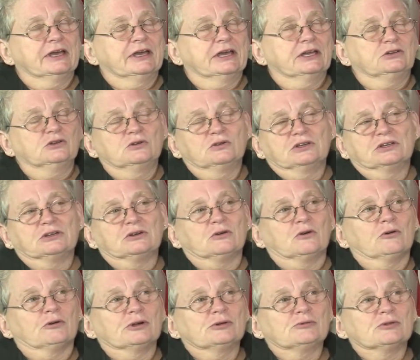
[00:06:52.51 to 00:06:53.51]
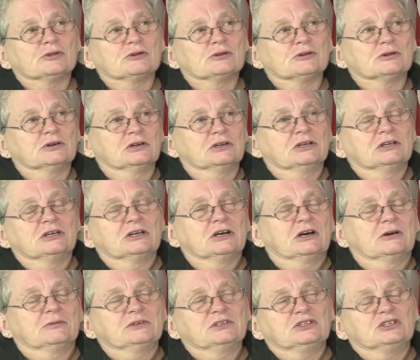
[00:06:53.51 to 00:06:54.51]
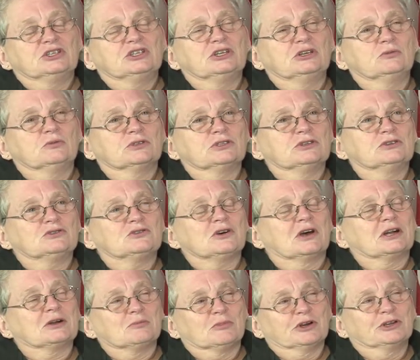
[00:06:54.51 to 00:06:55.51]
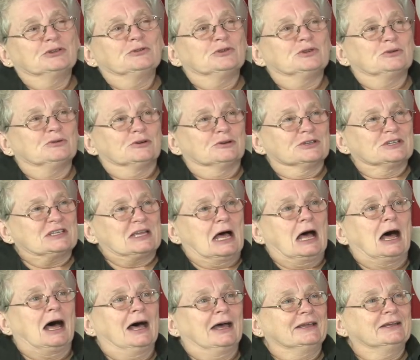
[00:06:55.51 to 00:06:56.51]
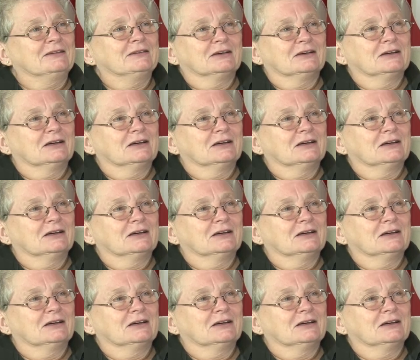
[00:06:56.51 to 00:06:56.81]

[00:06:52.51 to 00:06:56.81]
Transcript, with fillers: and you didn't agree with her, uh, she would try to bring you to her side,